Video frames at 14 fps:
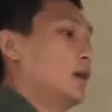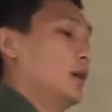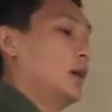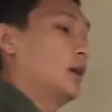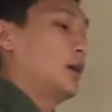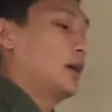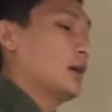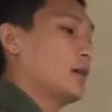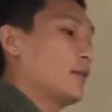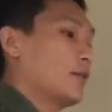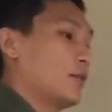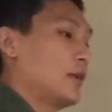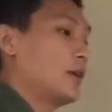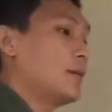I got
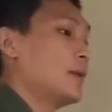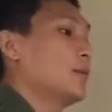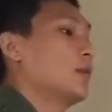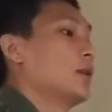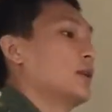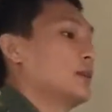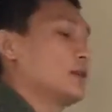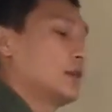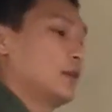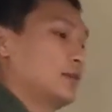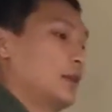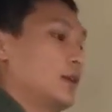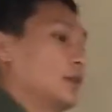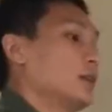three main points
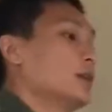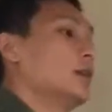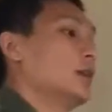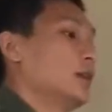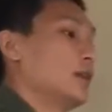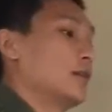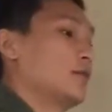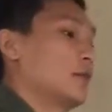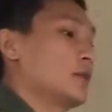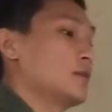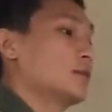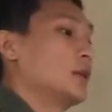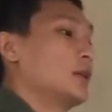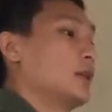of it. The
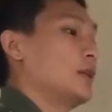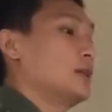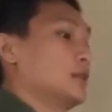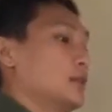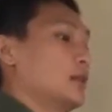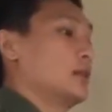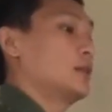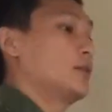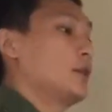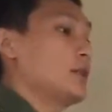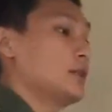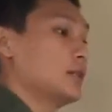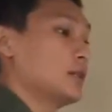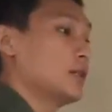first one is the
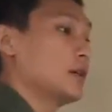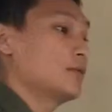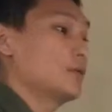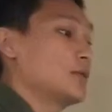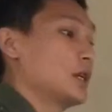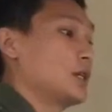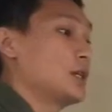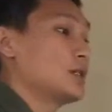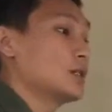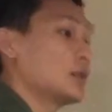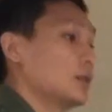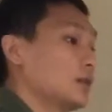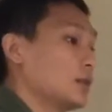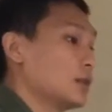reason of Chinese
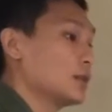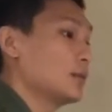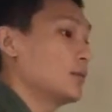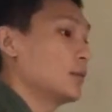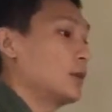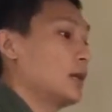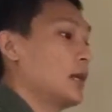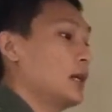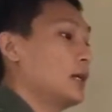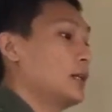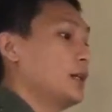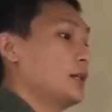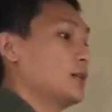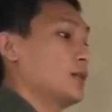students more
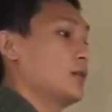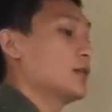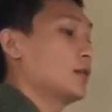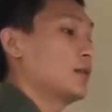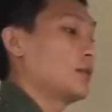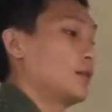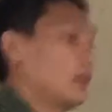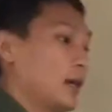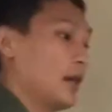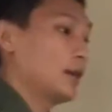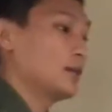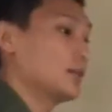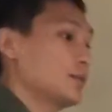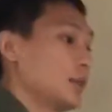likely to
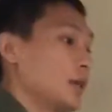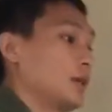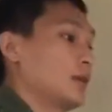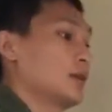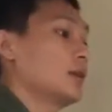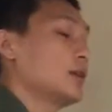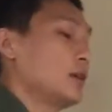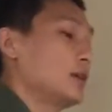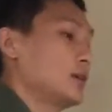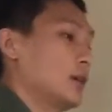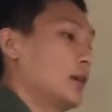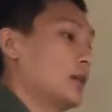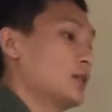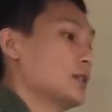interact with
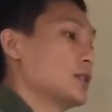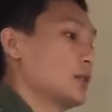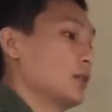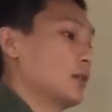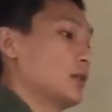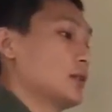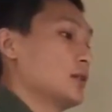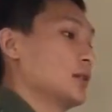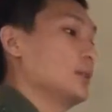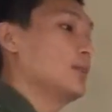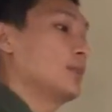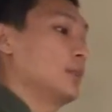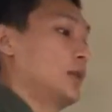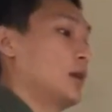Asian students
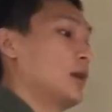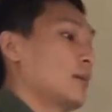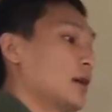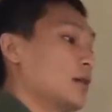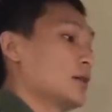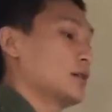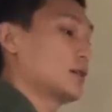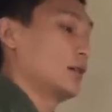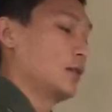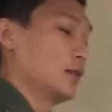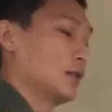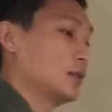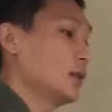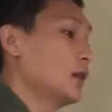than American
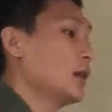students.